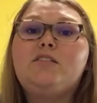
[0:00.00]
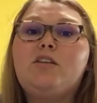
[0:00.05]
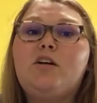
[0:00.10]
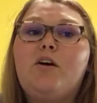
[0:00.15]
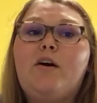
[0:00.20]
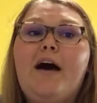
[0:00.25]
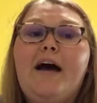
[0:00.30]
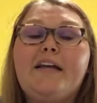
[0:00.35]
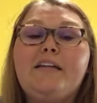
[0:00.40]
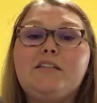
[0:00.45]

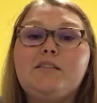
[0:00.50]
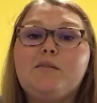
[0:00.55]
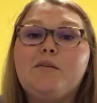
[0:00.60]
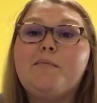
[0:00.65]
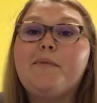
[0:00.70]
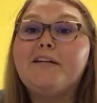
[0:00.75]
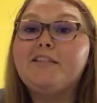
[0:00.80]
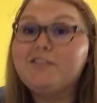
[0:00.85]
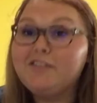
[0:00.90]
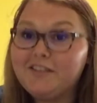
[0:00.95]
So I
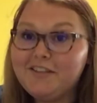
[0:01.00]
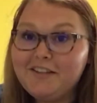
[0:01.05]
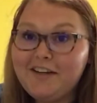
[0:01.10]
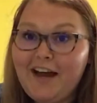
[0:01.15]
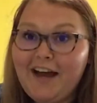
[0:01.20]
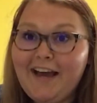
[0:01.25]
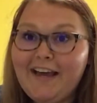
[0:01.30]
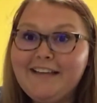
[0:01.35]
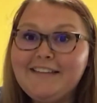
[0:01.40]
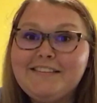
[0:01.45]
just want to make sure
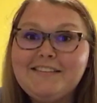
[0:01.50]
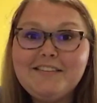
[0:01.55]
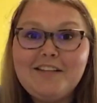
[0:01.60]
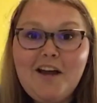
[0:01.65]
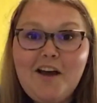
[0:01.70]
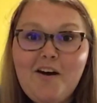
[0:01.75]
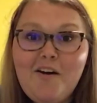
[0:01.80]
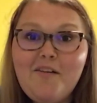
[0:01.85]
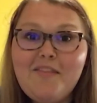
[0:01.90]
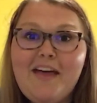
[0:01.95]
you
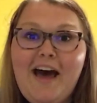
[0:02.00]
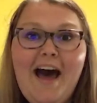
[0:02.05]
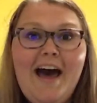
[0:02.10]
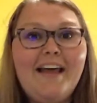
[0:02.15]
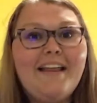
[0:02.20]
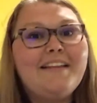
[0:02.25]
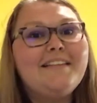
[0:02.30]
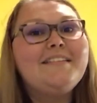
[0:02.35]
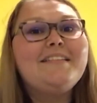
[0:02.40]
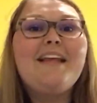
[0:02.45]
guys know
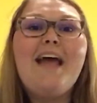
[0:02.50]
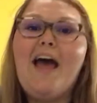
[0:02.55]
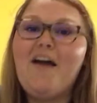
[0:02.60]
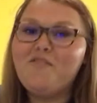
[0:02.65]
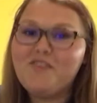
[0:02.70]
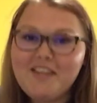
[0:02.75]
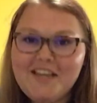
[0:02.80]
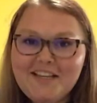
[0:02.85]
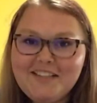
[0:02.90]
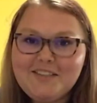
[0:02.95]
that
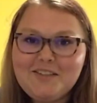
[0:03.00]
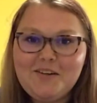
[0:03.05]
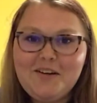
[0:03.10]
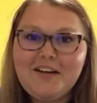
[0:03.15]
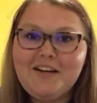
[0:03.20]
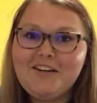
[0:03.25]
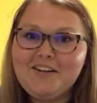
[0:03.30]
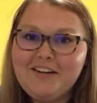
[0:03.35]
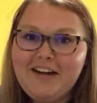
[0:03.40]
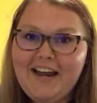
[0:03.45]
everything's
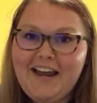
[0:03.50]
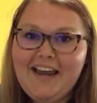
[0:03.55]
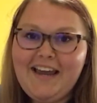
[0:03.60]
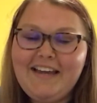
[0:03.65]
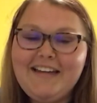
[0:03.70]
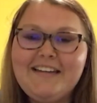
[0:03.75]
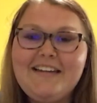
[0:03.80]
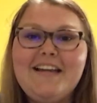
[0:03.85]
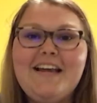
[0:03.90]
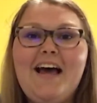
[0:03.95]
going
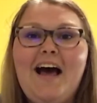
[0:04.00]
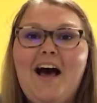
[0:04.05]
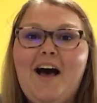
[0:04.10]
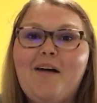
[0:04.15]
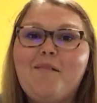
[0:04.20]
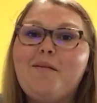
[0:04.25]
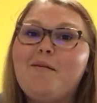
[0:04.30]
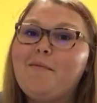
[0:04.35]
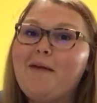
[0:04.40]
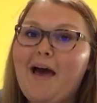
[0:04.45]
great.
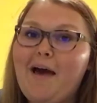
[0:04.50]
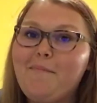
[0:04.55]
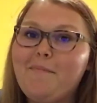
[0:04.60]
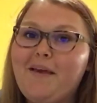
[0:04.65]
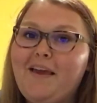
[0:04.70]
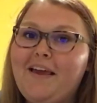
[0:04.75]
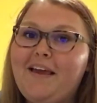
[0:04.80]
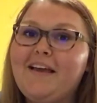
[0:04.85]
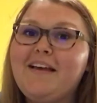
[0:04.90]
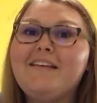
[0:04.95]
I'm
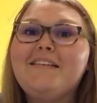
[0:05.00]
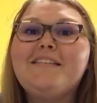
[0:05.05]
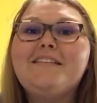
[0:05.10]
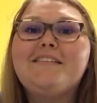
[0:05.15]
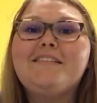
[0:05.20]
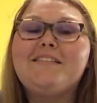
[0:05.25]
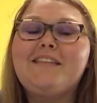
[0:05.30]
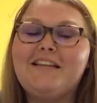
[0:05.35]
happy.